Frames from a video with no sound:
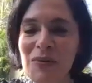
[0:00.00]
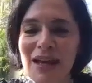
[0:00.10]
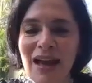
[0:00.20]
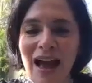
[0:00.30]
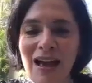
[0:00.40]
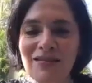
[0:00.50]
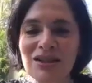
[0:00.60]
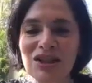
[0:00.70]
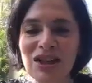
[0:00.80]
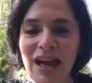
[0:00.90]
we
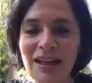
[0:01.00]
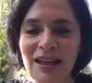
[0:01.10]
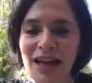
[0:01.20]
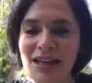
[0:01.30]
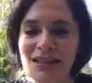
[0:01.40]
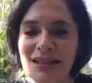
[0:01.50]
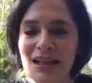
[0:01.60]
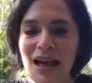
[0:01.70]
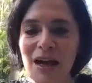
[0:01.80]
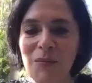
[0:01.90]
have Janet asked,
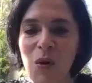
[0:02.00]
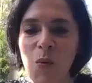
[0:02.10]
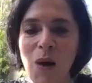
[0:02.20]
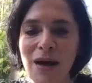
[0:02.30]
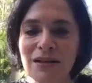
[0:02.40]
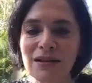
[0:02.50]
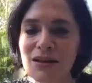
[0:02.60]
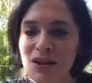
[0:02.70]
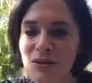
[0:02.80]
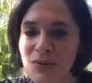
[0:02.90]
um, "What
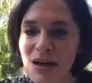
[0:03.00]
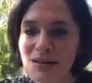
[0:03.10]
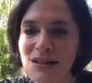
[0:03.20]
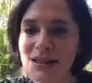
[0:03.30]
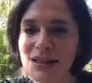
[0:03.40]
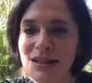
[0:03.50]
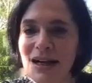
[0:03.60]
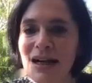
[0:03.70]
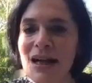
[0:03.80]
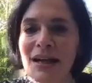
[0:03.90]
uh, da, da,
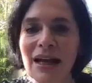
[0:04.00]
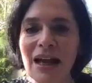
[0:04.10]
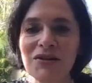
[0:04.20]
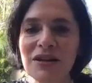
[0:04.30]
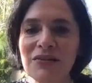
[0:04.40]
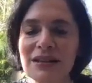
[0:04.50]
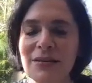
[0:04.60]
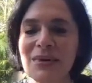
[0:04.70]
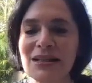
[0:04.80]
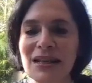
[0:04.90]
da, can you give us
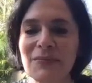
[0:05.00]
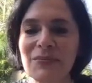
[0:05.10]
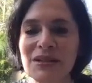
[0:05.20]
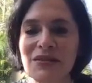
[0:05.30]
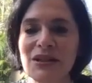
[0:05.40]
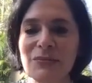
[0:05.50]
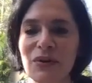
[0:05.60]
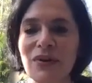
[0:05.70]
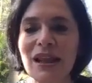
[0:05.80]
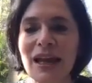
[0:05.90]
some examples of
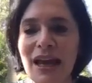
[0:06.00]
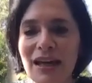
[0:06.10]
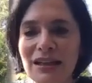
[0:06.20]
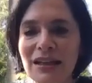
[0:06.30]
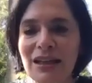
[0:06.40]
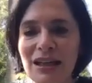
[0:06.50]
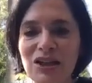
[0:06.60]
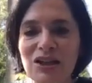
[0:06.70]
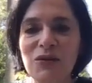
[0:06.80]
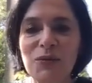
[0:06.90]
smoothly handling the
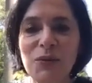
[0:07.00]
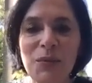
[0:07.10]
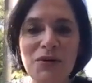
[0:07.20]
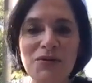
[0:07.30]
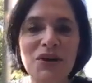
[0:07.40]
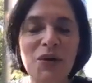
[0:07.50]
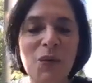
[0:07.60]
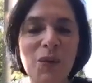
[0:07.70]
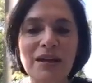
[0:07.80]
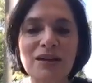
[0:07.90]
issue of proposing a
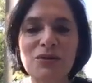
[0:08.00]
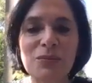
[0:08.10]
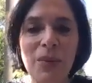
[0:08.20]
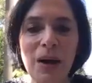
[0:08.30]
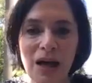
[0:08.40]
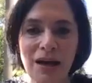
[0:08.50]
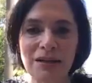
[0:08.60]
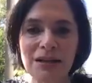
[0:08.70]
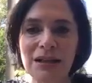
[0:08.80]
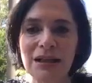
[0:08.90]
way to
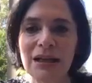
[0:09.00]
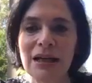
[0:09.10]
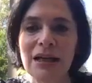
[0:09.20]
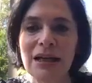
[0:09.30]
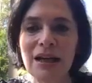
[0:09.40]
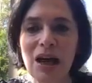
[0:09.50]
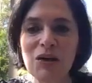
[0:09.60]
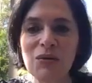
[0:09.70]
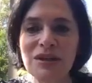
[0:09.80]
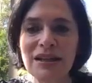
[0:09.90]
bond? in
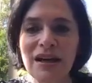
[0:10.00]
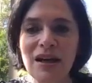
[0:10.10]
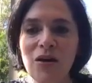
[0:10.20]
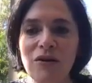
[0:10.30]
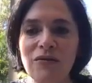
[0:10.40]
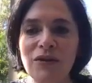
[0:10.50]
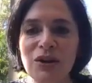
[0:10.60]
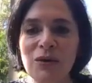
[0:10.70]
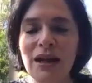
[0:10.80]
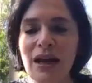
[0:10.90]
other words, can I offer
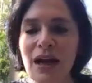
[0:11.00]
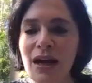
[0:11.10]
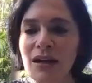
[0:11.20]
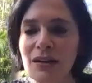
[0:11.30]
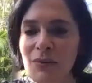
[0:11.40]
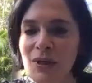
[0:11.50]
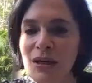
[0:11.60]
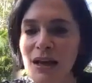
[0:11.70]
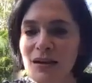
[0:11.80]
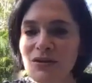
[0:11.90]
you an, uh, no,
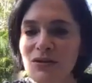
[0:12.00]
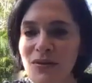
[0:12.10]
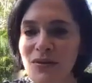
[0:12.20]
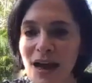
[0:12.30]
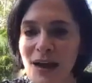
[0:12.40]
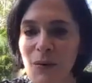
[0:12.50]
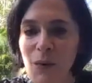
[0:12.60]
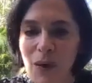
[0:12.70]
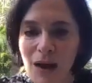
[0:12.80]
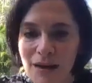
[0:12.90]
we answered that
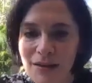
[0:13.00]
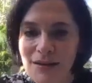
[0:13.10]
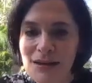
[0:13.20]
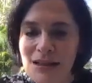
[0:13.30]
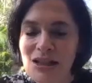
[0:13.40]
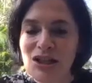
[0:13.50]
one.